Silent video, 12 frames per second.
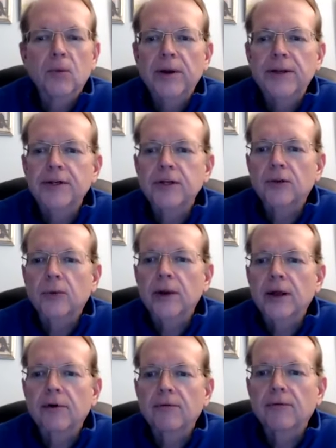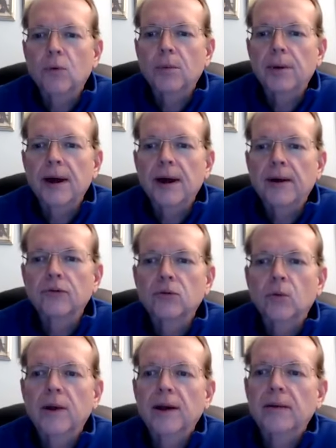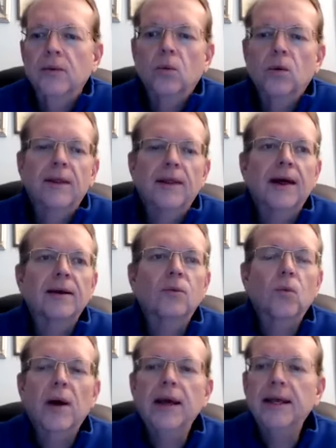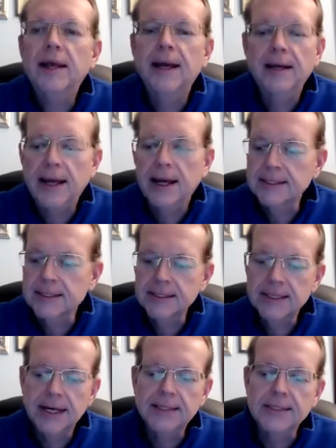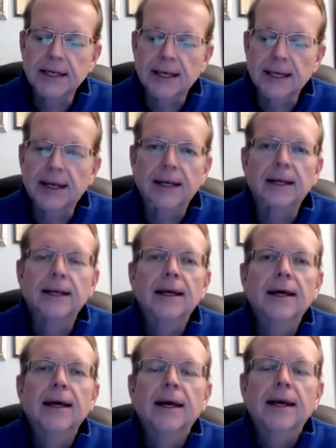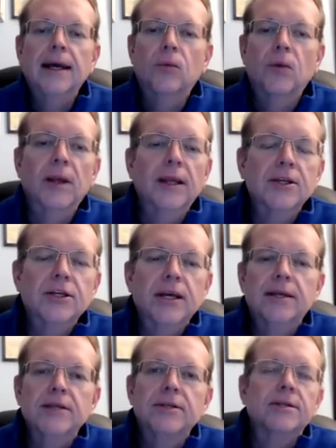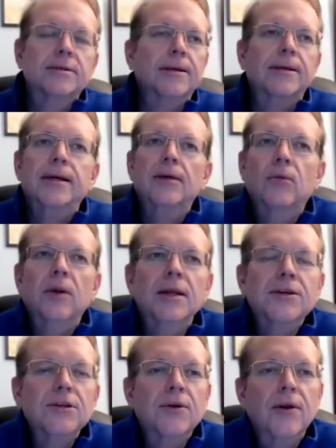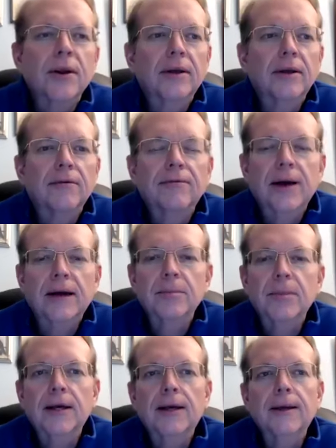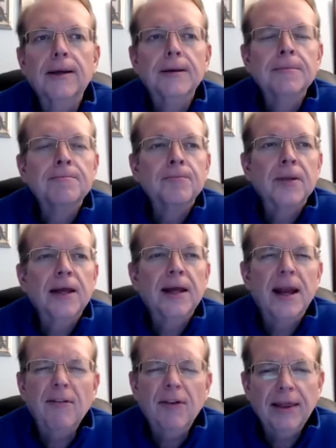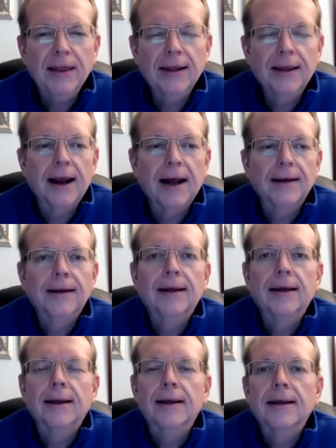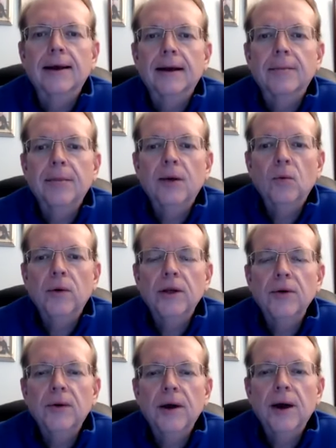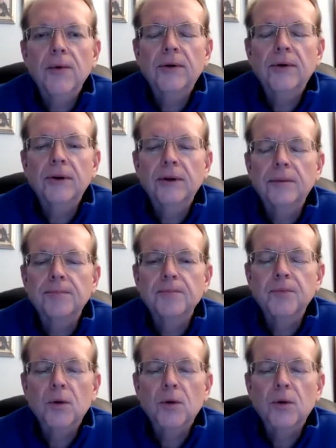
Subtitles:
reaching 304 pounds. When that weight gain escalated, it really changed. It really started to affect me in everything that I did. I mean, when you go to the